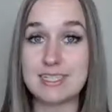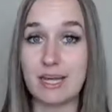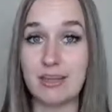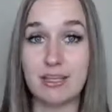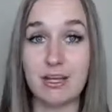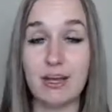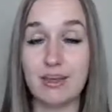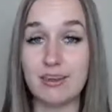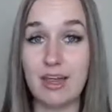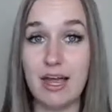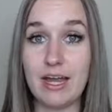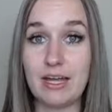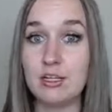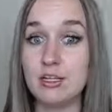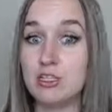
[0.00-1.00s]
selling
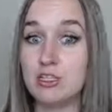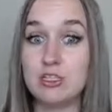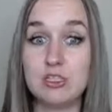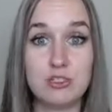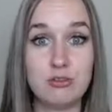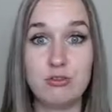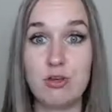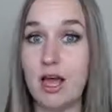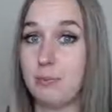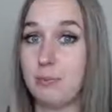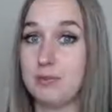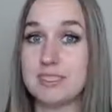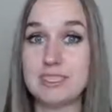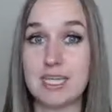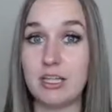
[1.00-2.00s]
online, do not
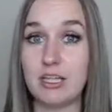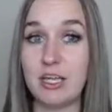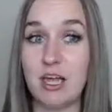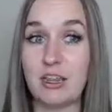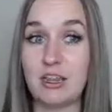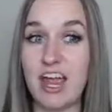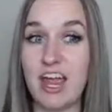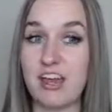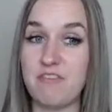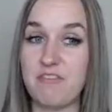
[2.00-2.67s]
be selling online.